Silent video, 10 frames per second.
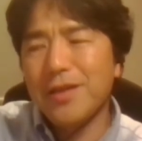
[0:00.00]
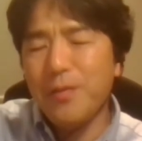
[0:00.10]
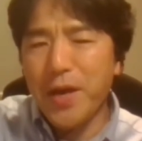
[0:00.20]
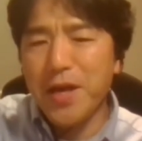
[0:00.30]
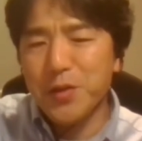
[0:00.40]

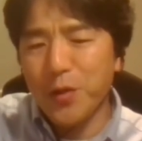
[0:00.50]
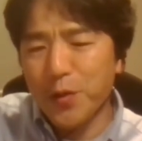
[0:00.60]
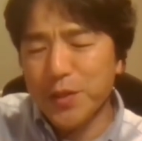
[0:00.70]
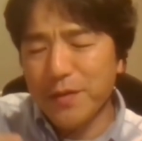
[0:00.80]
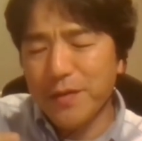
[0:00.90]
depends
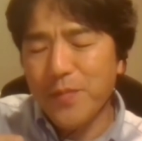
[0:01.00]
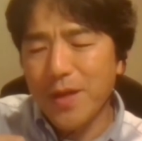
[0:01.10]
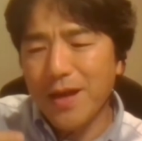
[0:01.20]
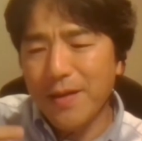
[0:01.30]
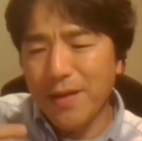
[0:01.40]
on the
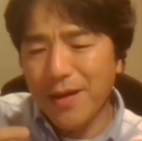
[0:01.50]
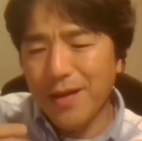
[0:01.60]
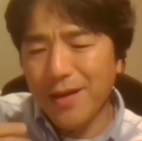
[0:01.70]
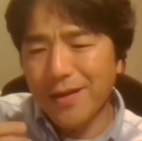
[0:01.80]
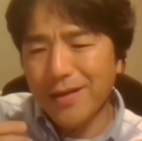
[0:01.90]

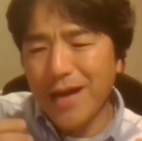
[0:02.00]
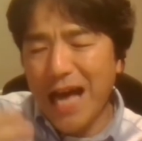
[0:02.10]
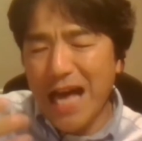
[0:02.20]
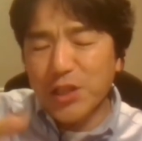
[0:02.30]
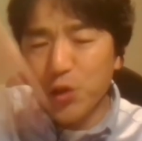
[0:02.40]

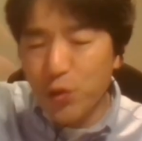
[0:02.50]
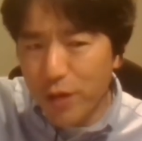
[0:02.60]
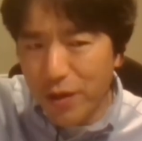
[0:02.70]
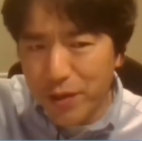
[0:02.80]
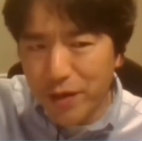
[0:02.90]

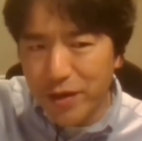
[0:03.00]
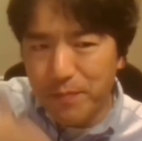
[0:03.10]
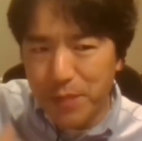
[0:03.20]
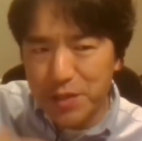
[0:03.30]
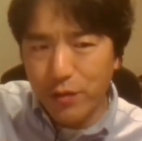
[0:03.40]
angiographically
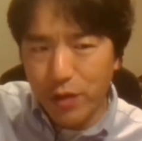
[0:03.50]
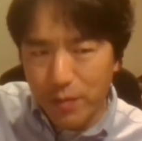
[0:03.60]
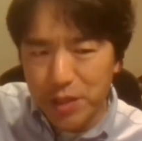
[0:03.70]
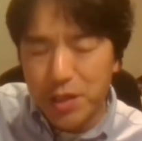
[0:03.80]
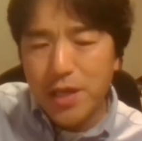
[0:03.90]
B cell
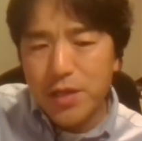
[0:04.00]
image.